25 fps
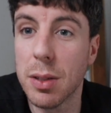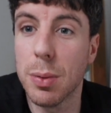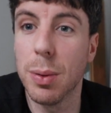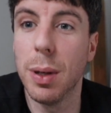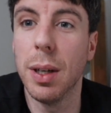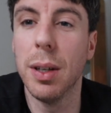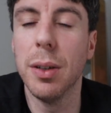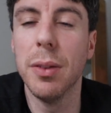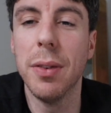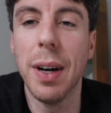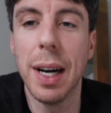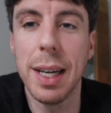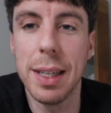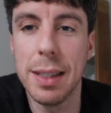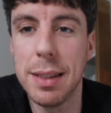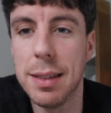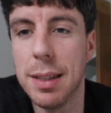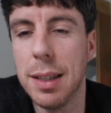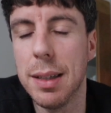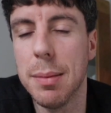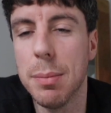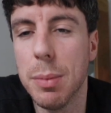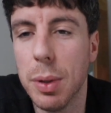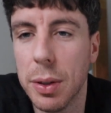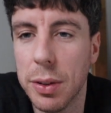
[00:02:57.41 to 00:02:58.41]
12,
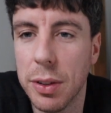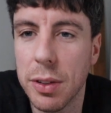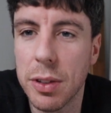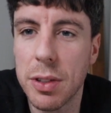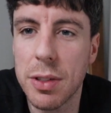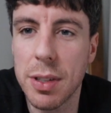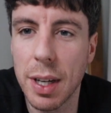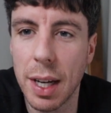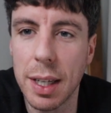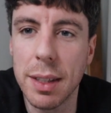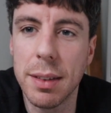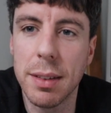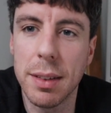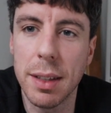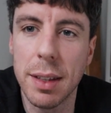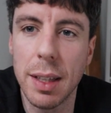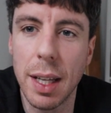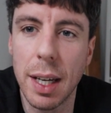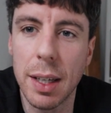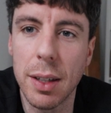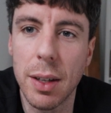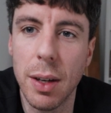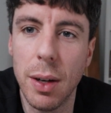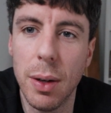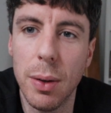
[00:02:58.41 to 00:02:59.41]
18 months chasing
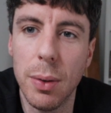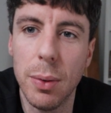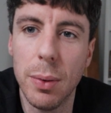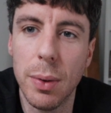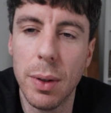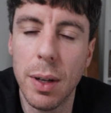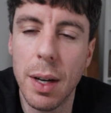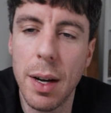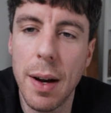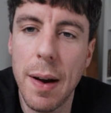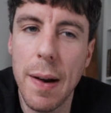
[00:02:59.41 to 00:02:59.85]
that goal,